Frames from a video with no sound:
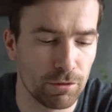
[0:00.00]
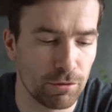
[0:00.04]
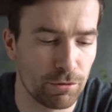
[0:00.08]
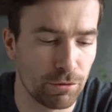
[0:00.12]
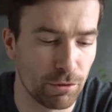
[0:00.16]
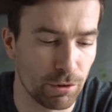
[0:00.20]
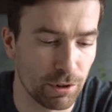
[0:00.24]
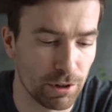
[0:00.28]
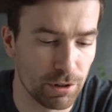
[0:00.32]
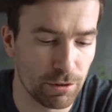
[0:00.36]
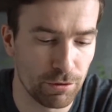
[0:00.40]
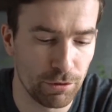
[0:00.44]

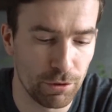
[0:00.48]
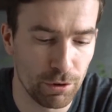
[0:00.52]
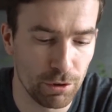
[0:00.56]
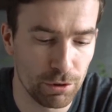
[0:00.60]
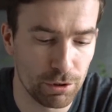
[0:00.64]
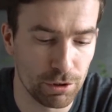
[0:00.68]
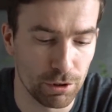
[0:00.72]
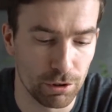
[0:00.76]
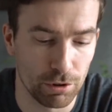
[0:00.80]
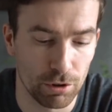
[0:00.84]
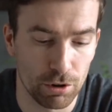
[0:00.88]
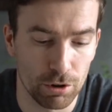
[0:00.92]
for in the
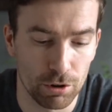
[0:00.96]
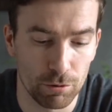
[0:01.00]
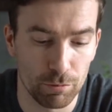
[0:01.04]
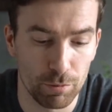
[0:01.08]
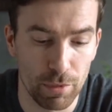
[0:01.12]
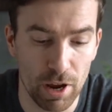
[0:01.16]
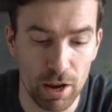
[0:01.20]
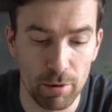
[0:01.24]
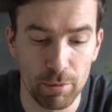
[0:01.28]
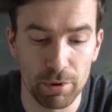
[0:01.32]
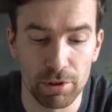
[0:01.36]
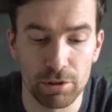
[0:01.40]
future, or
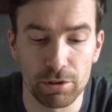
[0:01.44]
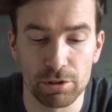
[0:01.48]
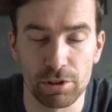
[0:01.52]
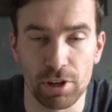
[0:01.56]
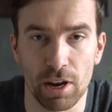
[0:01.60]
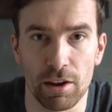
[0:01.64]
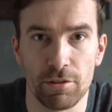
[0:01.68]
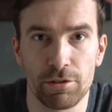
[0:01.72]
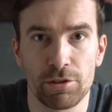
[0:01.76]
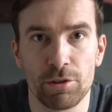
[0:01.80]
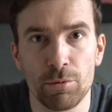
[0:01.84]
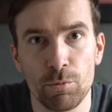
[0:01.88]
maybe to
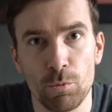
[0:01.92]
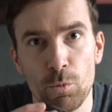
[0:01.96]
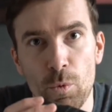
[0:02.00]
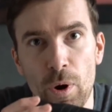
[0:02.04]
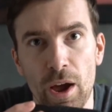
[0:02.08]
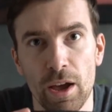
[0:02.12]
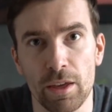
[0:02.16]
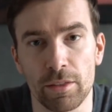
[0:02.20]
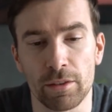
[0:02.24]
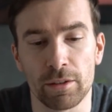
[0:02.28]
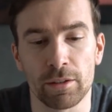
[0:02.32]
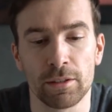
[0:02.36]
save some
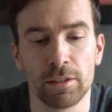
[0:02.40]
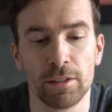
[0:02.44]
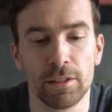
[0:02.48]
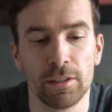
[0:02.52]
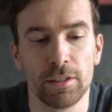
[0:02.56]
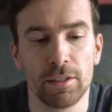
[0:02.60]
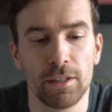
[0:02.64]
weight?